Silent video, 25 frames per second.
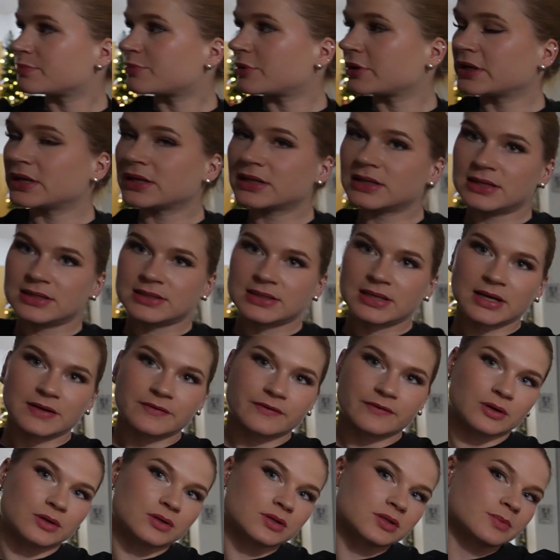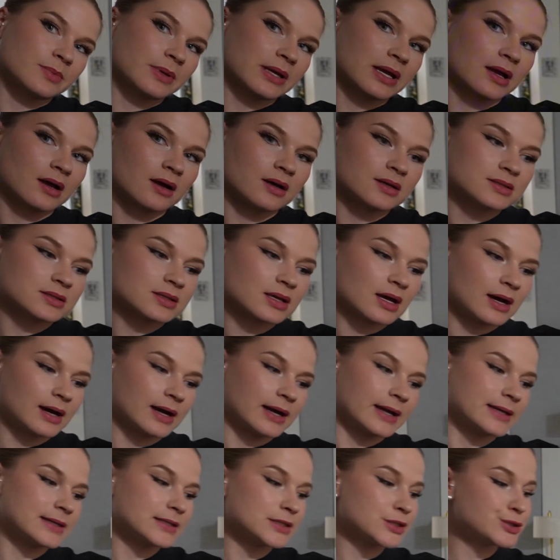bringing these headphones because
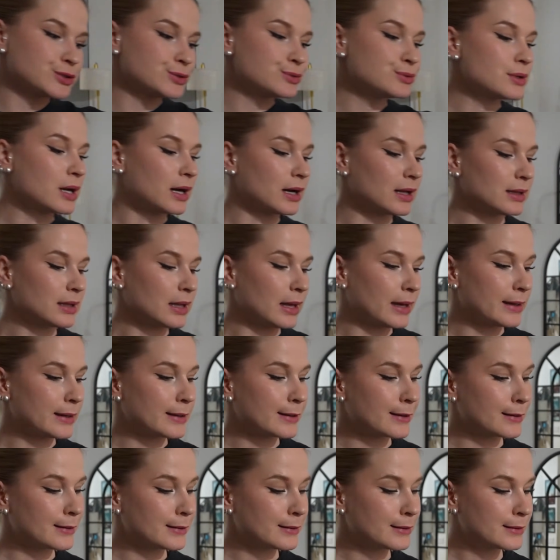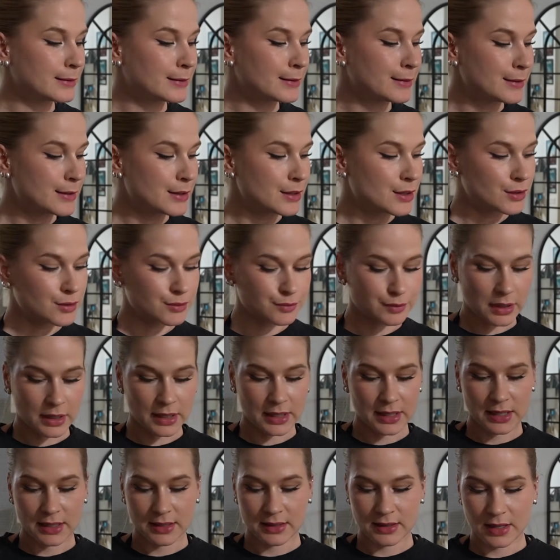I do not like
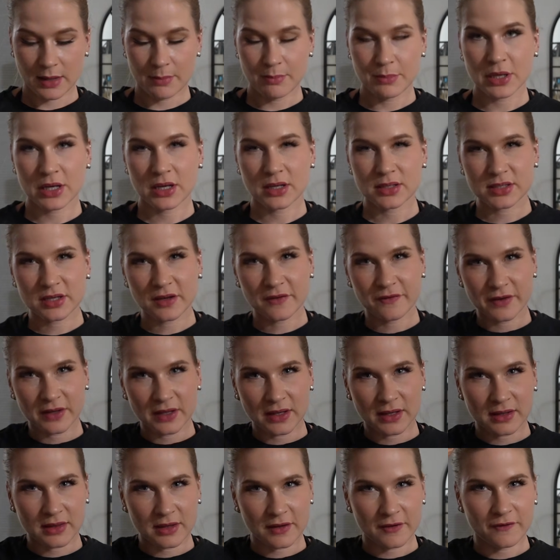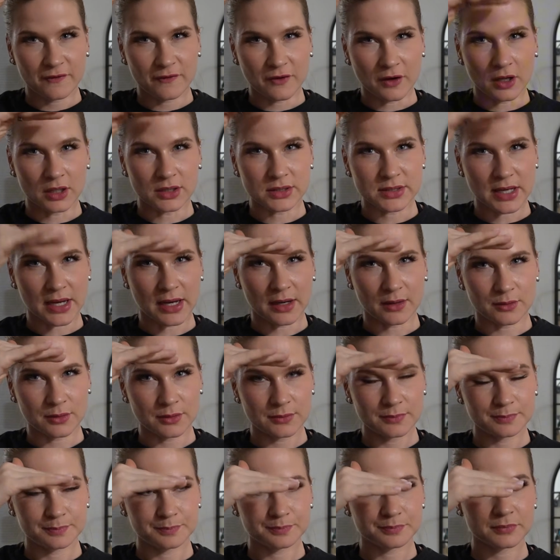running in them, because I feel like they fall down
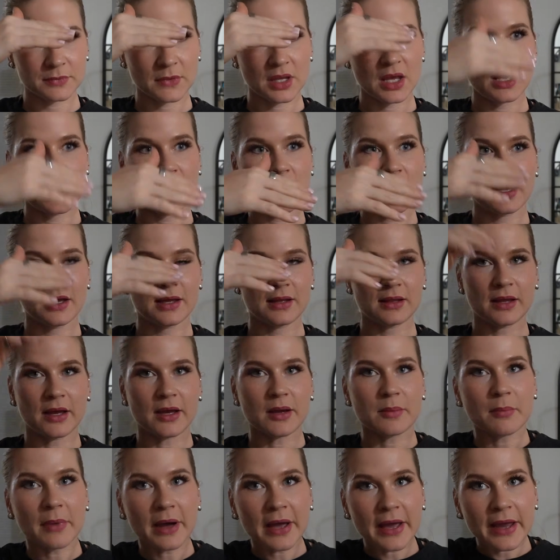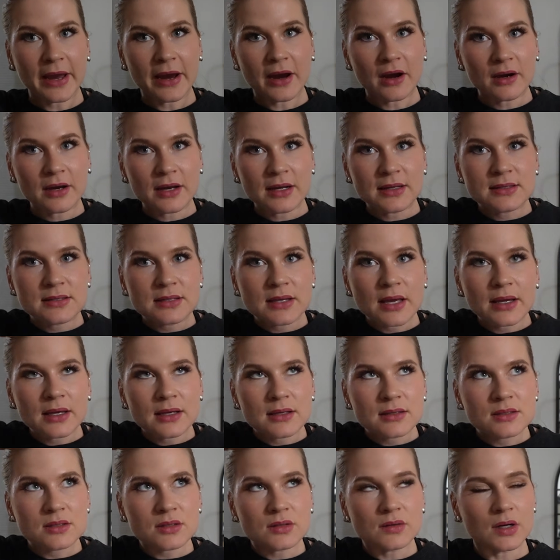and like my hair gets
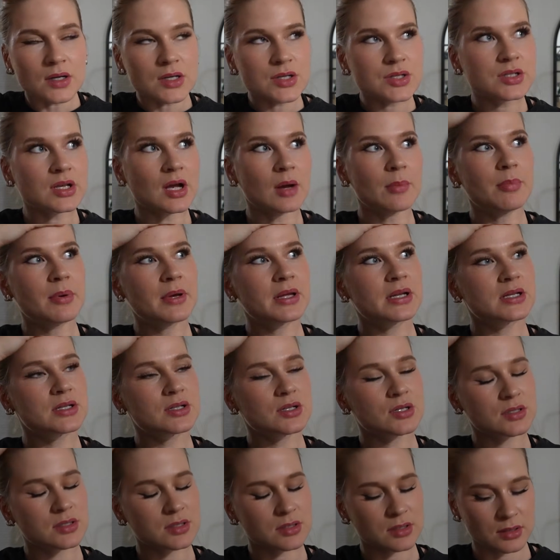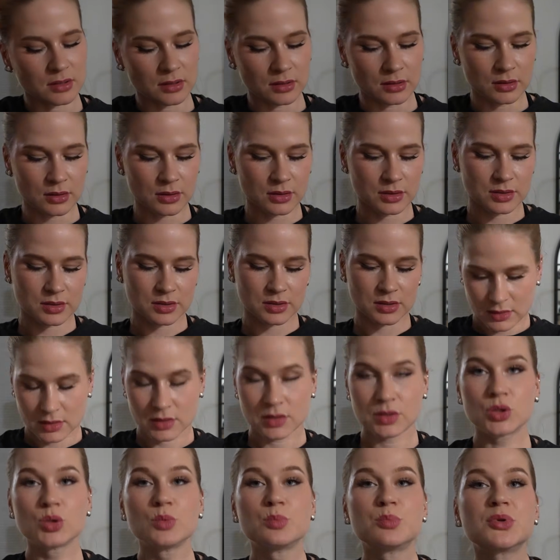like scrunched up and it just looks
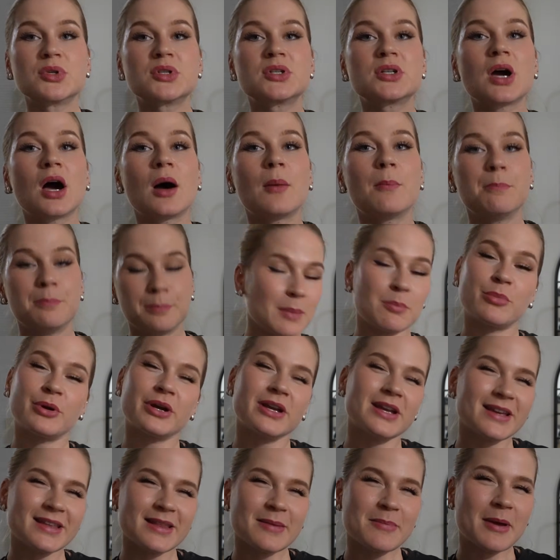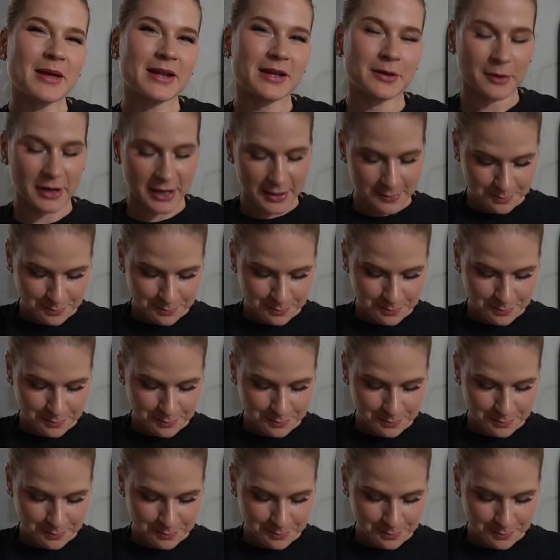super dumb. I'm bringing them anyway.